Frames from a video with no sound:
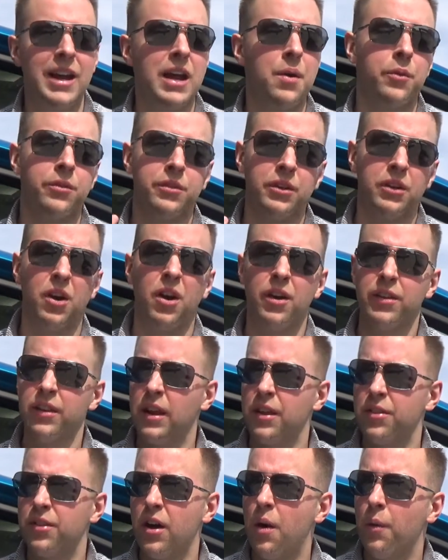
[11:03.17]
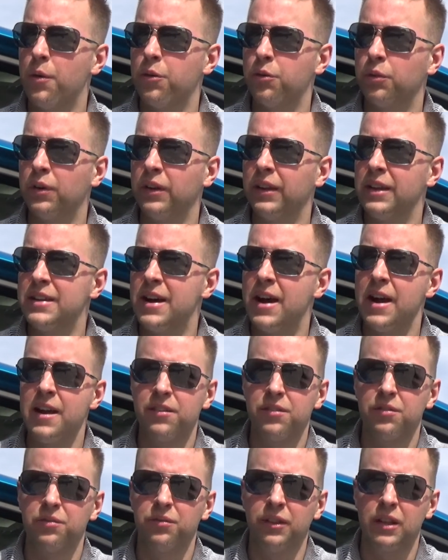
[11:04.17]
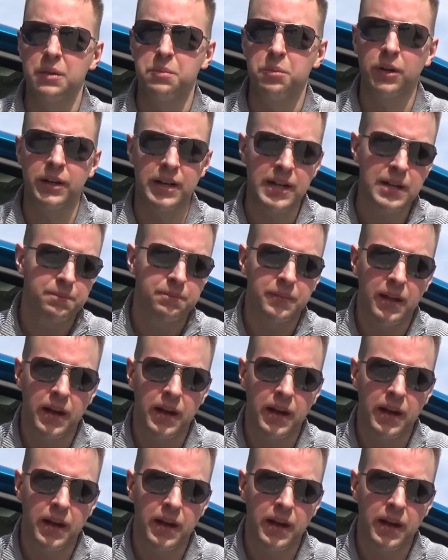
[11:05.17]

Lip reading: It was a car that I thought was really nice and really pretty.